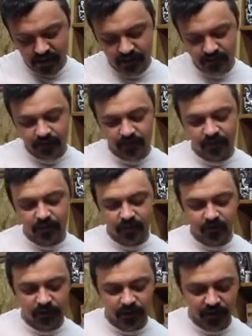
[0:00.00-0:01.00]
fit it
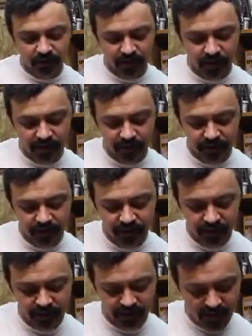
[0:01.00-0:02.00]
between the body
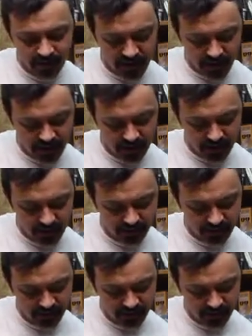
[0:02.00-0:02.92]
and